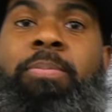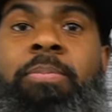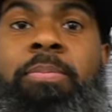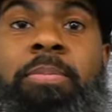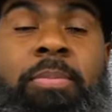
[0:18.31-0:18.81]

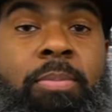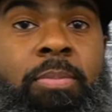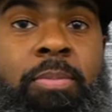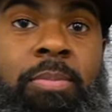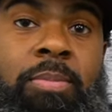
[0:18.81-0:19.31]

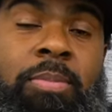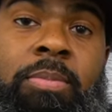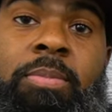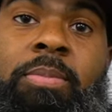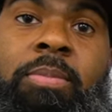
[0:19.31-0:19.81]

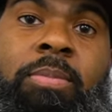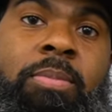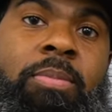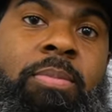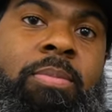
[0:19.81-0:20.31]

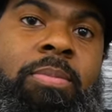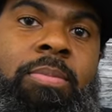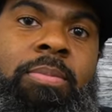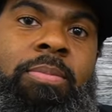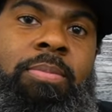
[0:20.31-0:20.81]

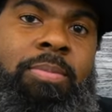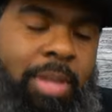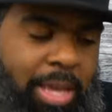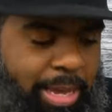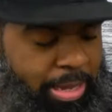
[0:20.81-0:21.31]

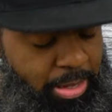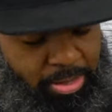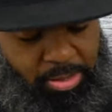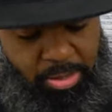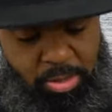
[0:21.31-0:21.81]

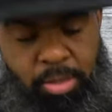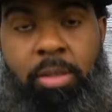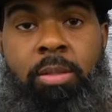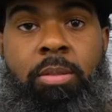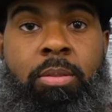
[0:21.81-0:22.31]

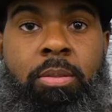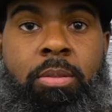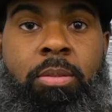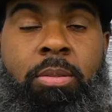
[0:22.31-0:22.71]
The person shown says nothing.